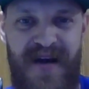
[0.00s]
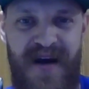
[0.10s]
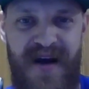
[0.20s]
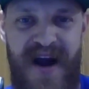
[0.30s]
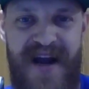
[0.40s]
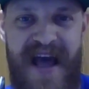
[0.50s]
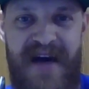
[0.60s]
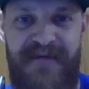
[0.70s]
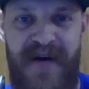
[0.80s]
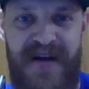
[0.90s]
All right,
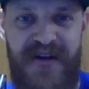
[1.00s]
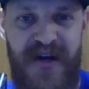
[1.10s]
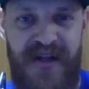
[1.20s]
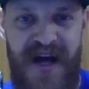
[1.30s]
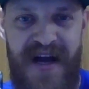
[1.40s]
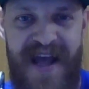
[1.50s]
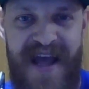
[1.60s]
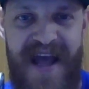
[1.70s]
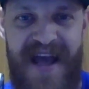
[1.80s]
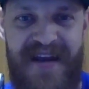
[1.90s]
have fun, good luck,
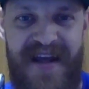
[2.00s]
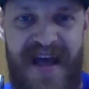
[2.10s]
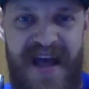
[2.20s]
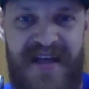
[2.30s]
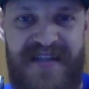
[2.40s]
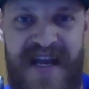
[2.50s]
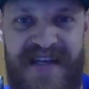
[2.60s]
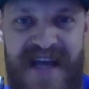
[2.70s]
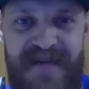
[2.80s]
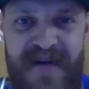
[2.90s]
and stay
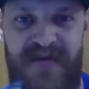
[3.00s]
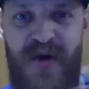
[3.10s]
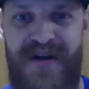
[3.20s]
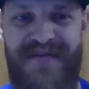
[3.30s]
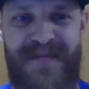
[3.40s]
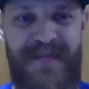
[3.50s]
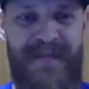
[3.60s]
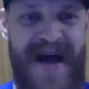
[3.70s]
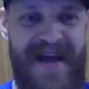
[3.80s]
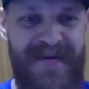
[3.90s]
safe, everyone.
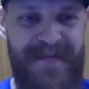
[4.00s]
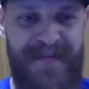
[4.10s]
Bye.